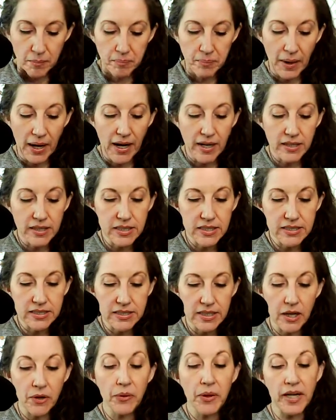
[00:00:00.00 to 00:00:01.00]

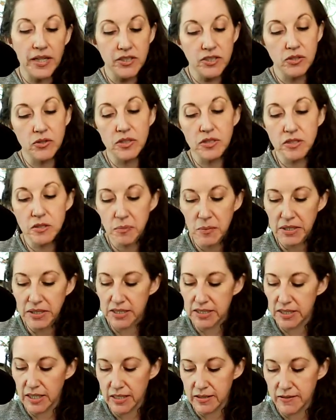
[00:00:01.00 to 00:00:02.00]
balancing. Okay, so this
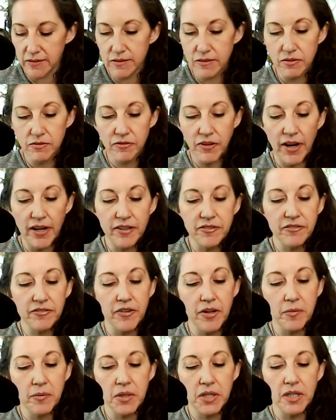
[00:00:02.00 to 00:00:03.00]
makes sense. The divine
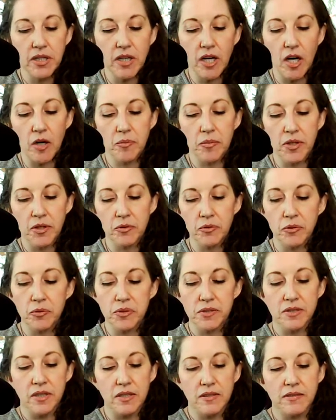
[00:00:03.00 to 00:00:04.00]
feminine coming through
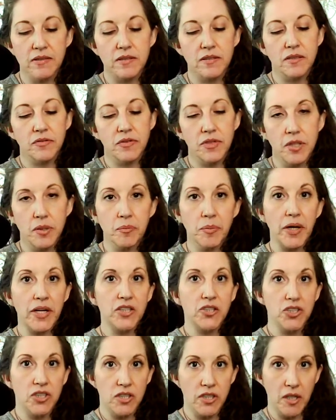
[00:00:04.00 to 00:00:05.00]
sensitivity,
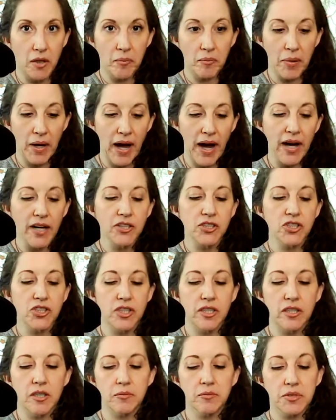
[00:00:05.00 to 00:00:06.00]
patience,
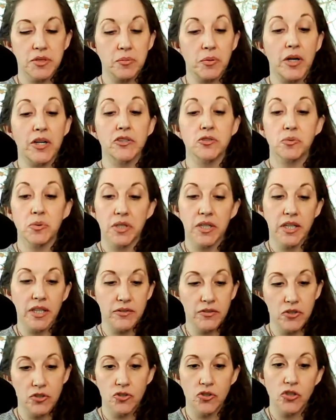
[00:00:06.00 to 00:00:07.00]
compassion. I'm surprised we didn't
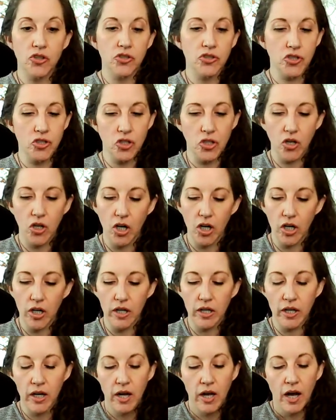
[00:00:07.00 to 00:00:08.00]
get the nurture
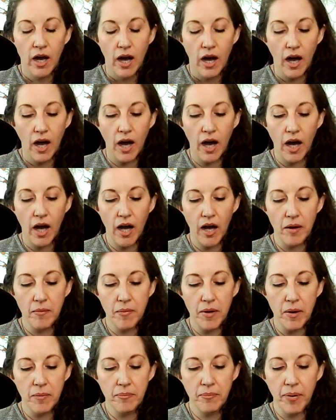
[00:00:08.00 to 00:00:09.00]
card,
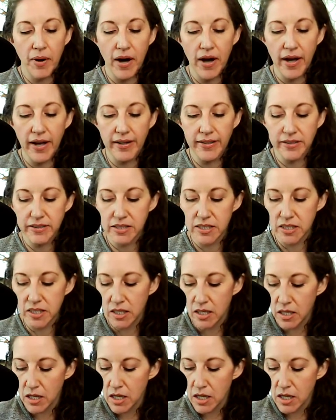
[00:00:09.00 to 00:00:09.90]
um, but